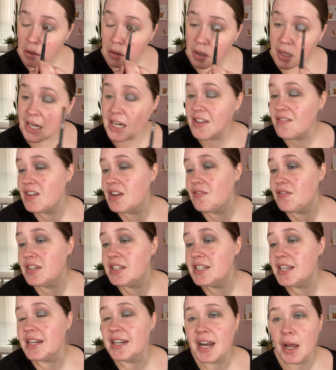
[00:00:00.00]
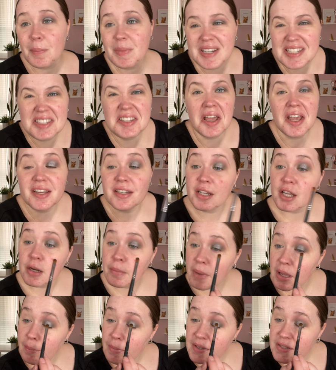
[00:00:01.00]
And even if it didn't, I'm gonna say, did it
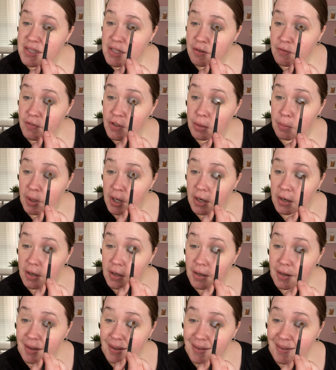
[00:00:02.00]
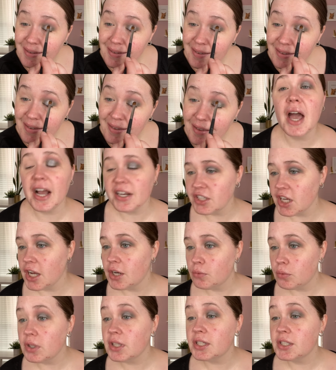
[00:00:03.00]
make myself feel better? Actually, I
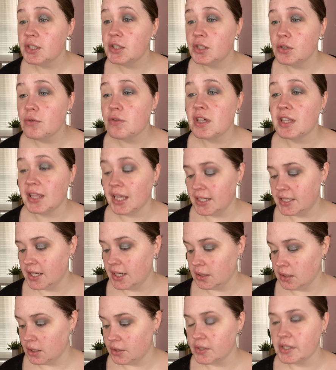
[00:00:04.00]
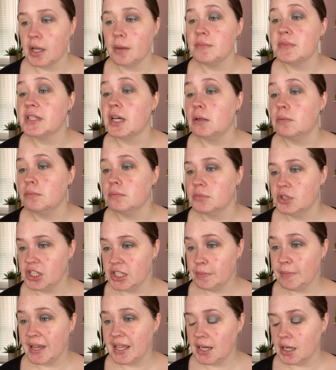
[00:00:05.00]
really do think that did a little something something.
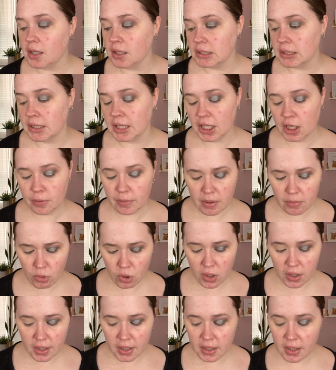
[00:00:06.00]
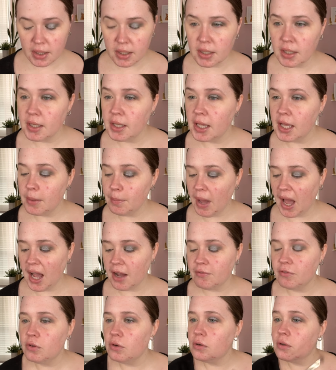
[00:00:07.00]
Just made it a little bit more
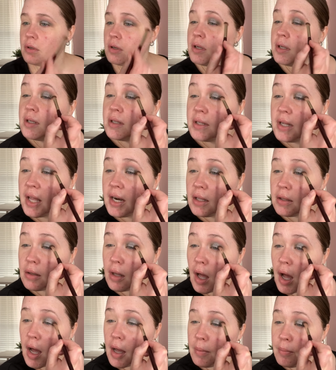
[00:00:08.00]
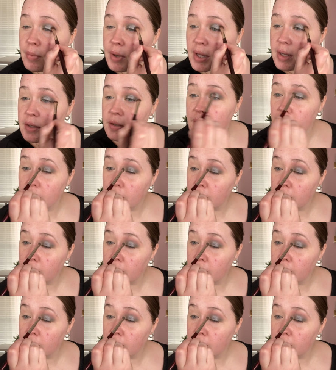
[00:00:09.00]
impactful. Not a lot, but.